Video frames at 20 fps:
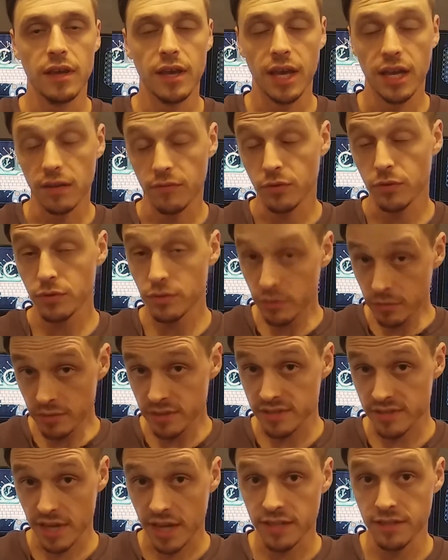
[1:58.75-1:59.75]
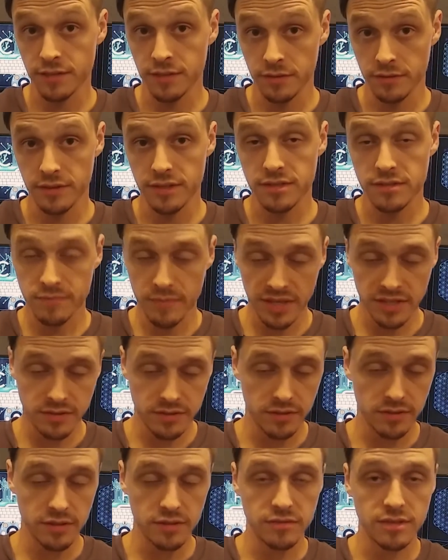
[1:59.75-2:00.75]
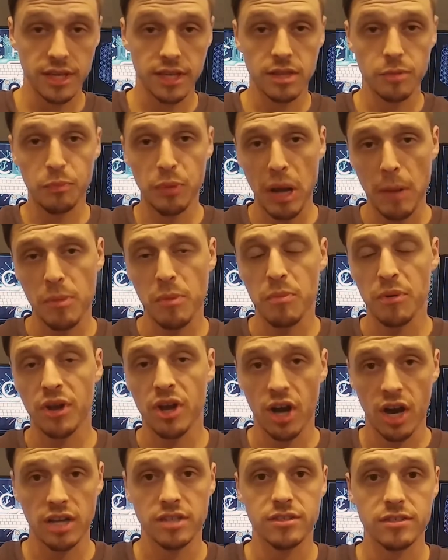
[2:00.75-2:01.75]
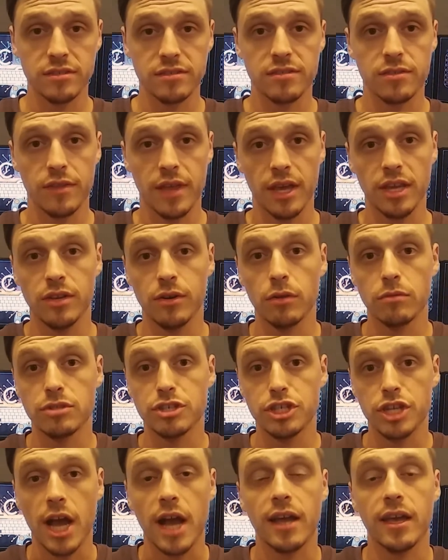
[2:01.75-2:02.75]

And if you do decide to do this, make sure that you take the proper precautions so that you don't shock